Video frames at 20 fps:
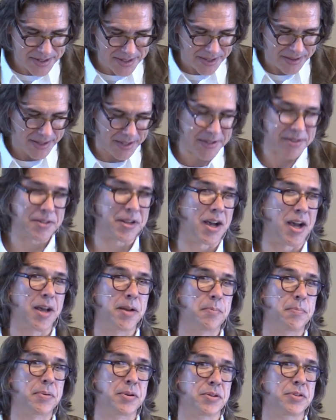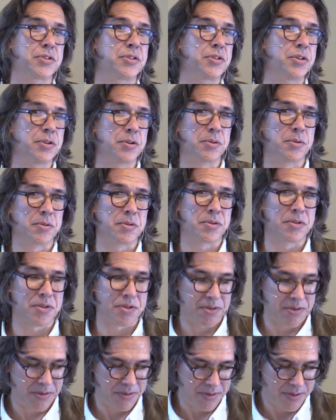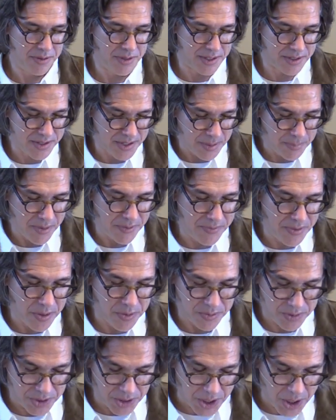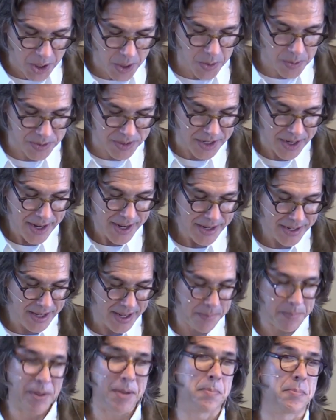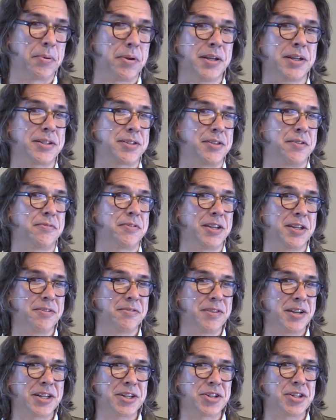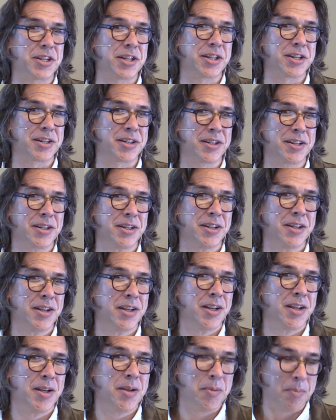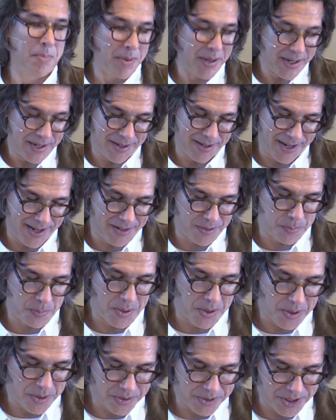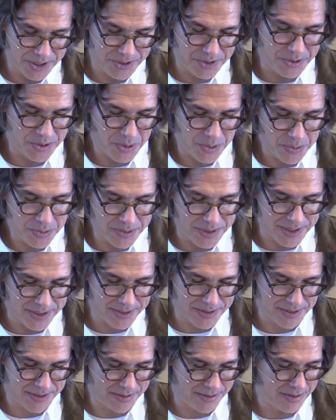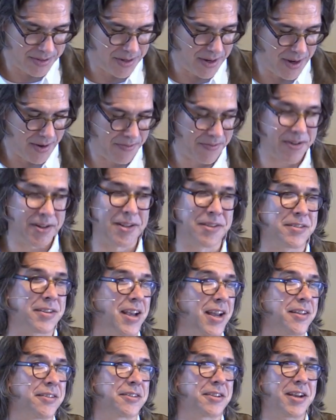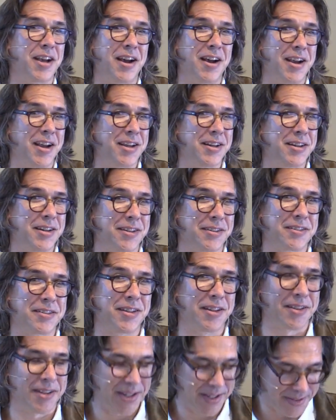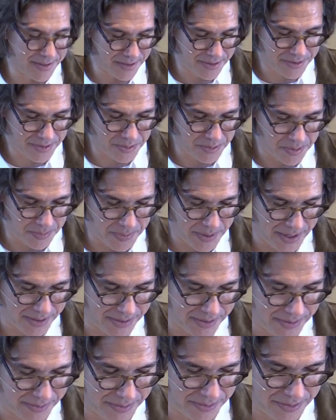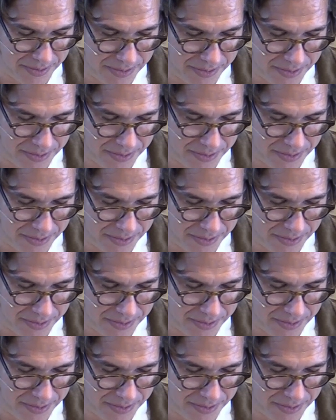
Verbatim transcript: that this God pursues that some of those goads can be pricks of conviction, but as Paul just told us, often it's God's kindness that leads us to repentance.